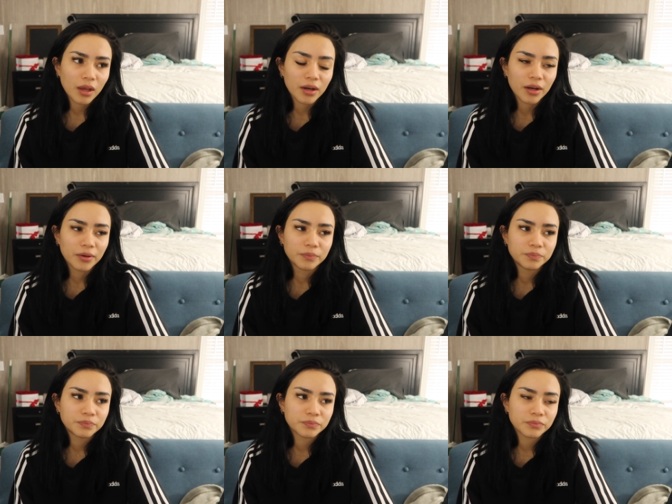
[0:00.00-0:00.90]
I don't know.
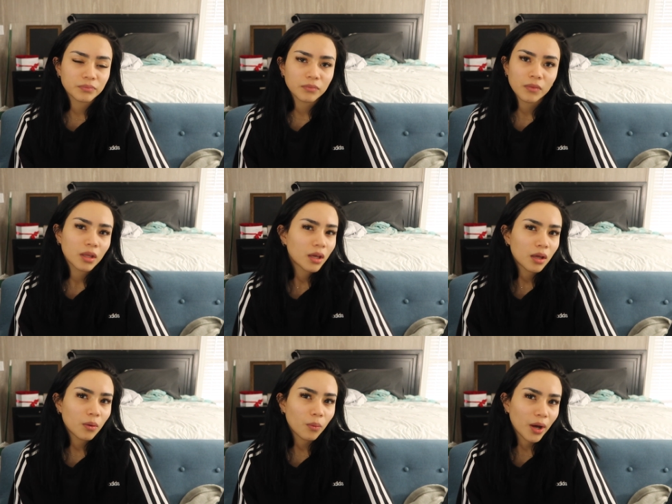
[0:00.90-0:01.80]

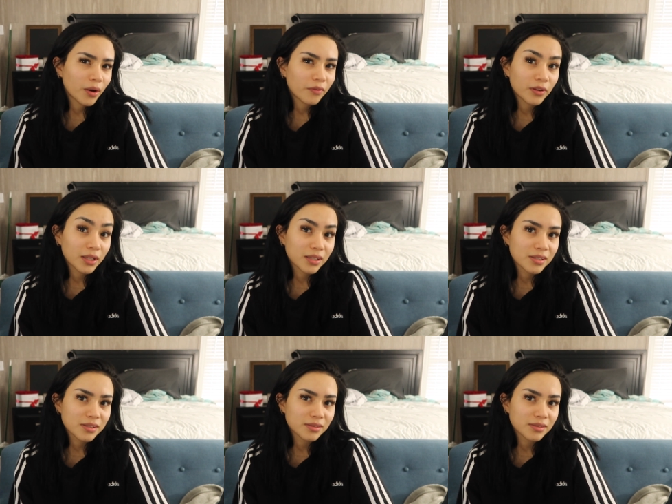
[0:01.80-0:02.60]
Why do I feel like this?